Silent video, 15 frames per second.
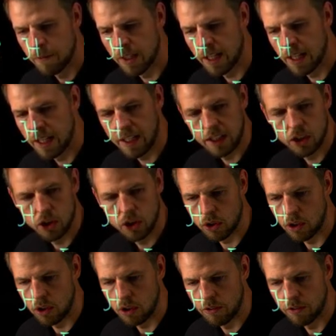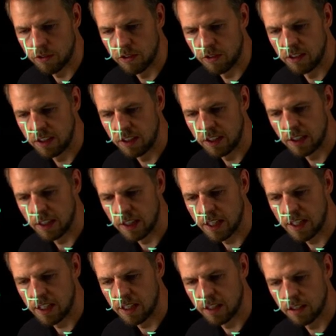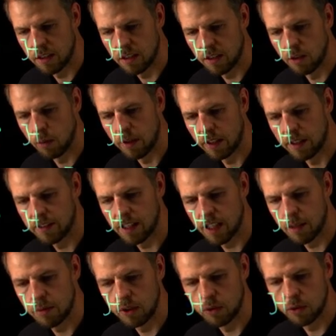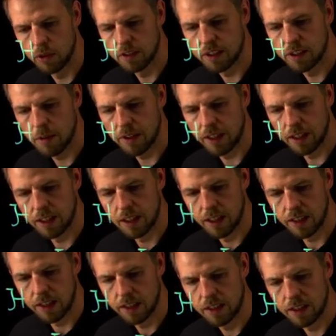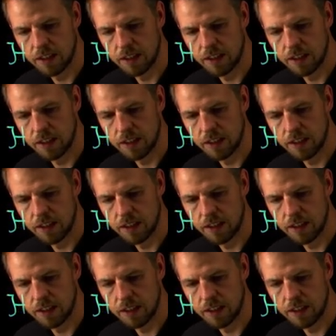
H of Z and the weights W is something like